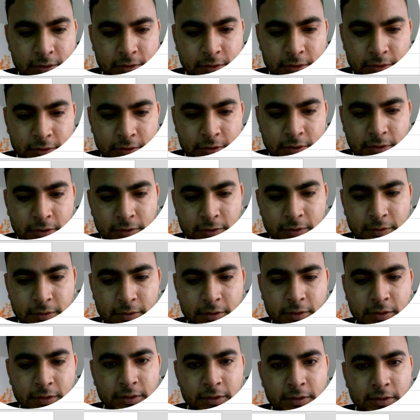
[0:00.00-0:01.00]
do not
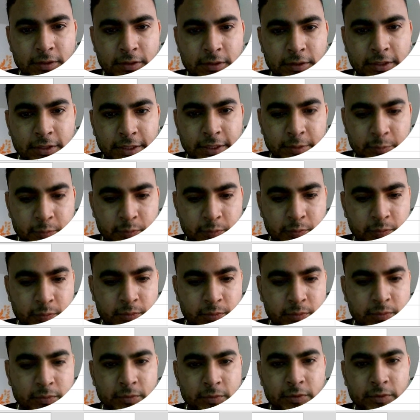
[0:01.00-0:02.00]
type
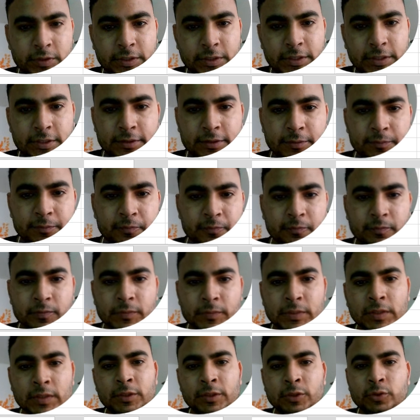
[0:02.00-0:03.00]
here.
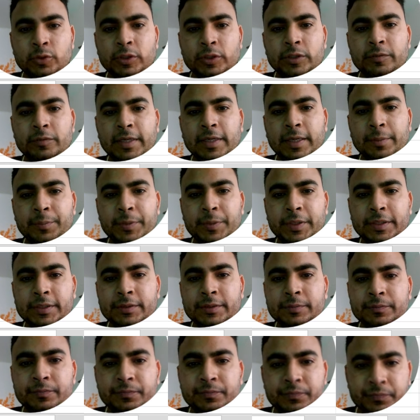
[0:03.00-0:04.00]
So it will
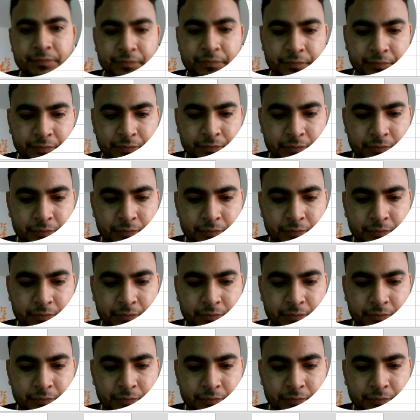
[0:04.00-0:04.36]
appear